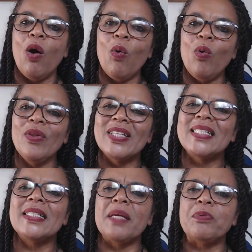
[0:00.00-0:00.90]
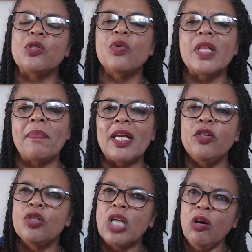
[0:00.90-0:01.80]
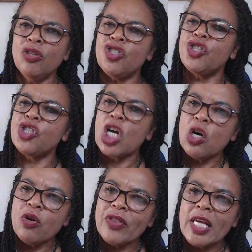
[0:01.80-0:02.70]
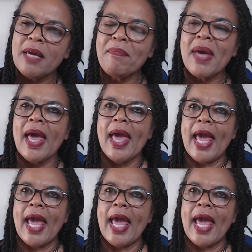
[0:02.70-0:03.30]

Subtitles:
all the steps to them and you don't show them